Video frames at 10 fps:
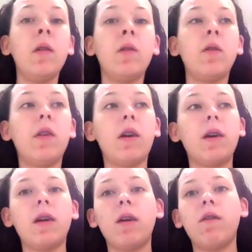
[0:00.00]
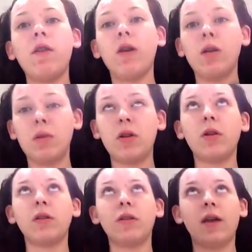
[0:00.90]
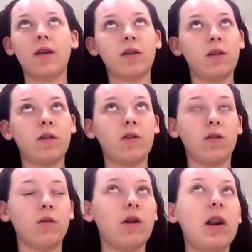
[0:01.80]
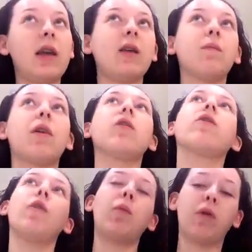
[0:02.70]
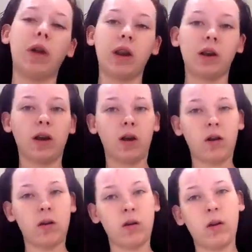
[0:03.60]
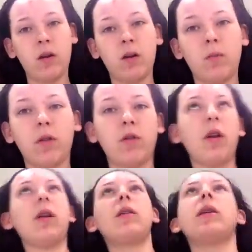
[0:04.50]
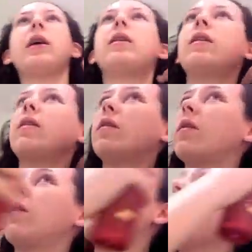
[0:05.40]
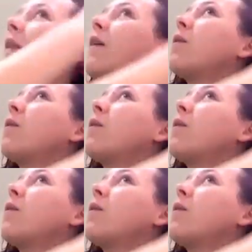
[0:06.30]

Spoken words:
Also, if you're going to be doing this hairstyle, there's not really much of a point in bothering to get those